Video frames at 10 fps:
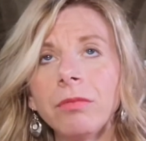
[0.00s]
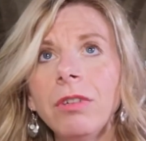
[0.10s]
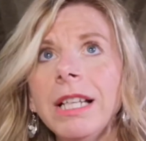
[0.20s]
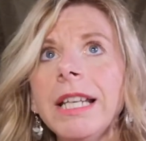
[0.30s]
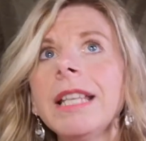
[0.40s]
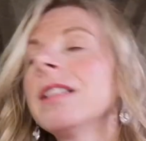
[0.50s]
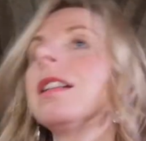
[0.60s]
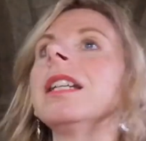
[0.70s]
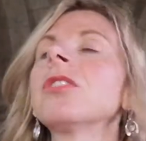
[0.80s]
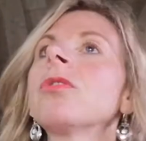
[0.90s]
really
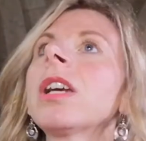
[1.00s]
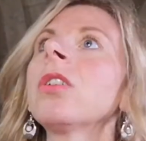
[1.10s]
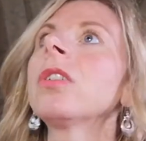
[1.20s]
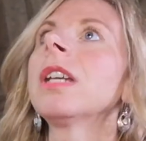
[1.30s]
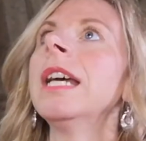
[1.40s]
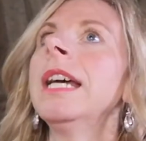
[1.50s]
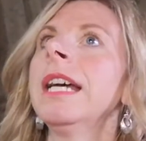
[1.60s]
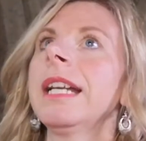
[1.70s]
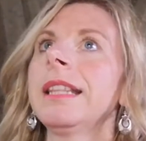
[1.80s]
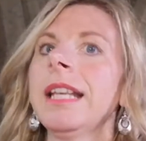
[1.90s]
easily triggered,
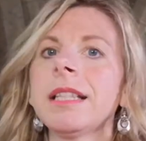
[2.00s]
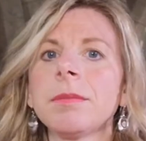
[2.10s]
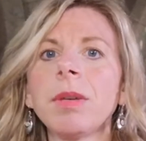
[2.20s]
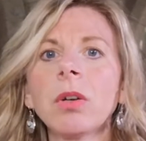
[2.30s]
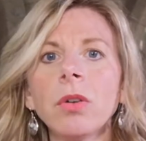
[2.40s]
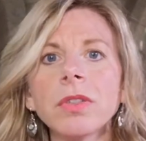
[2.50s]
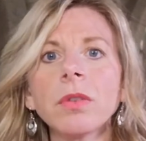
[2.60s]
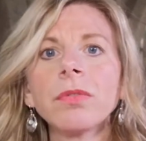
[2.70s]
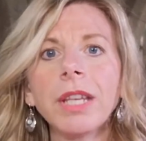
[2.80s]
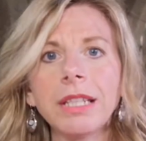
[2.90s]
and that's because
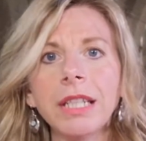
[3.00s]
of that